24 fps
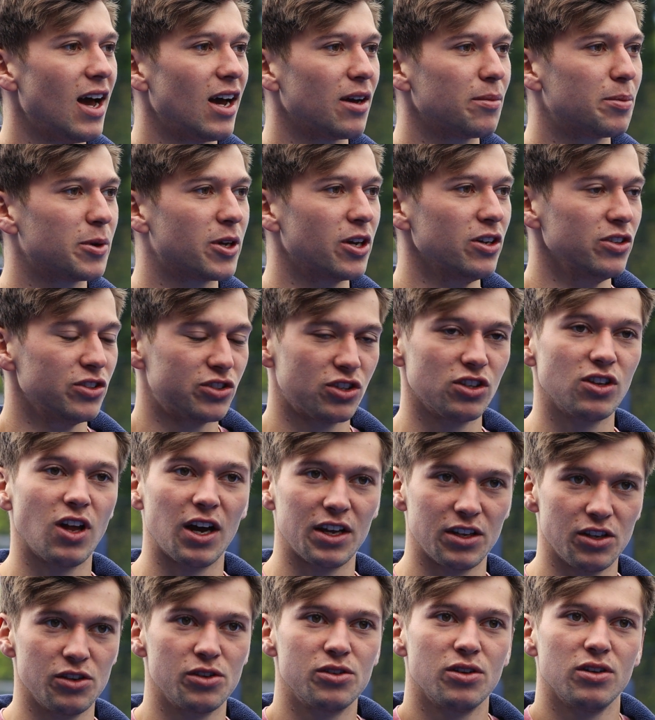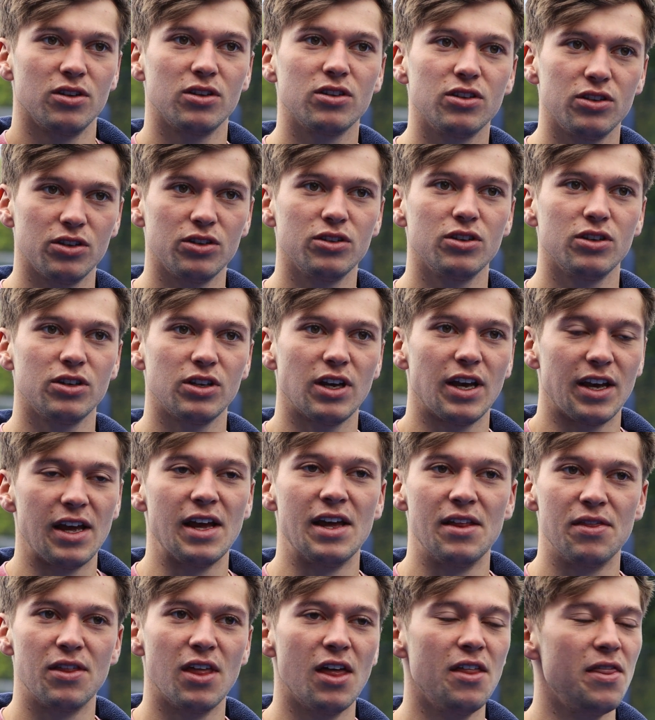Because like
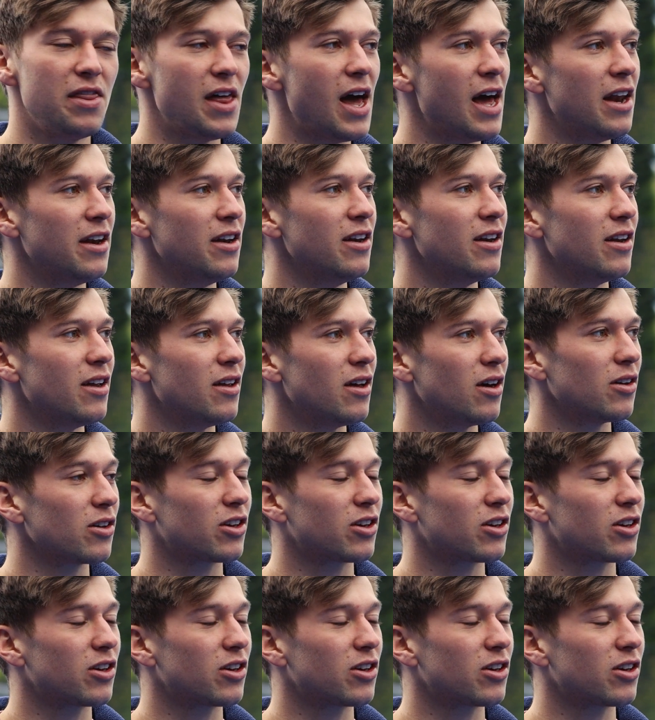it then